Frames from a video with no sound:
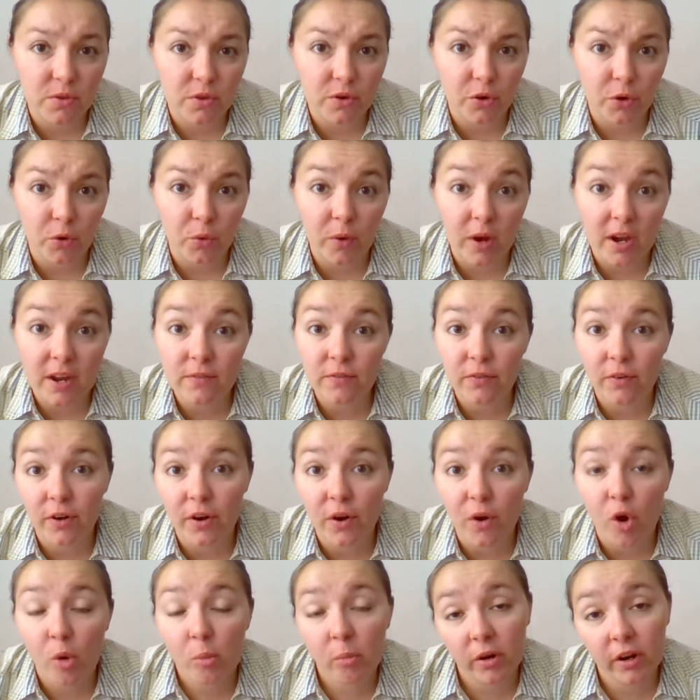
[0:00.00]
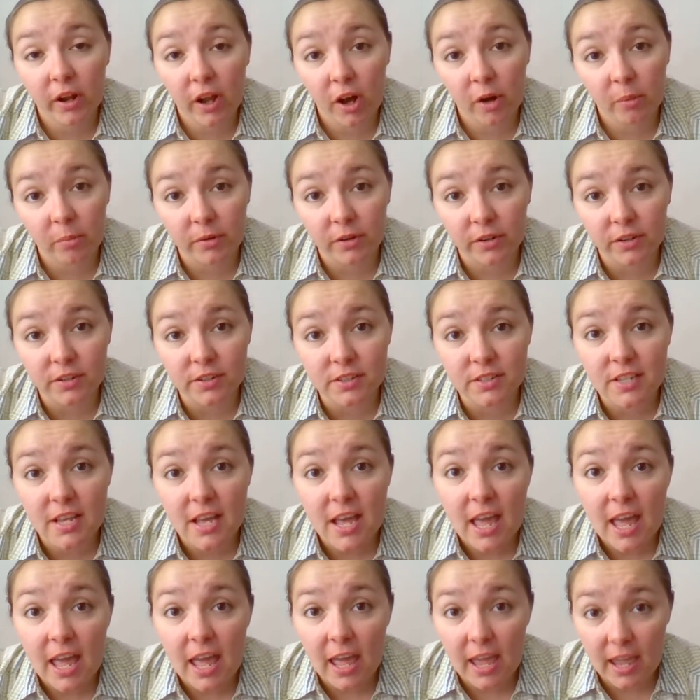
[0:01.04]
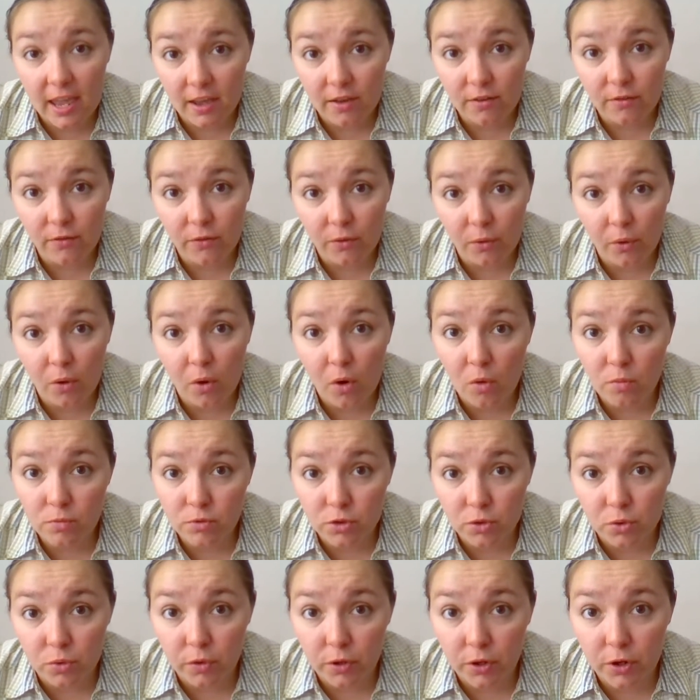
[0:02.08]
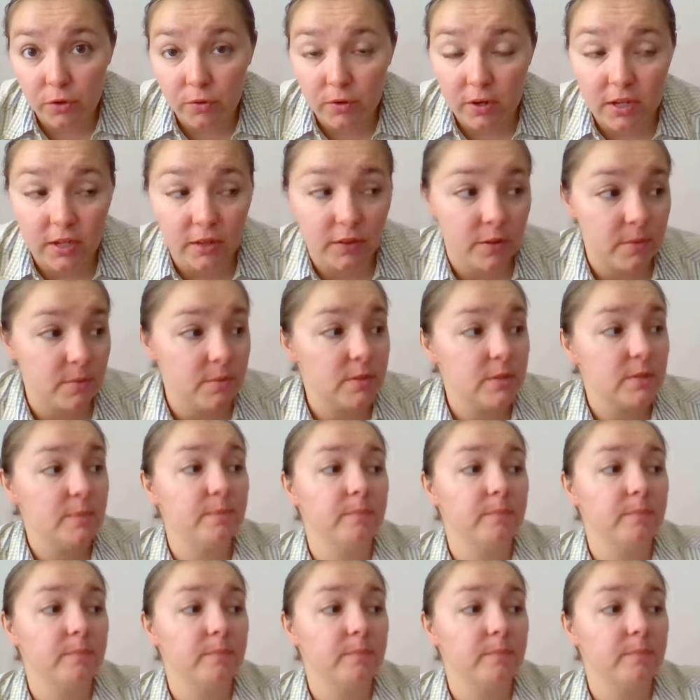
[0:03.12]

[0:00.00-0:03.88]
They're great for homework helpers and for homeschooling curriculums.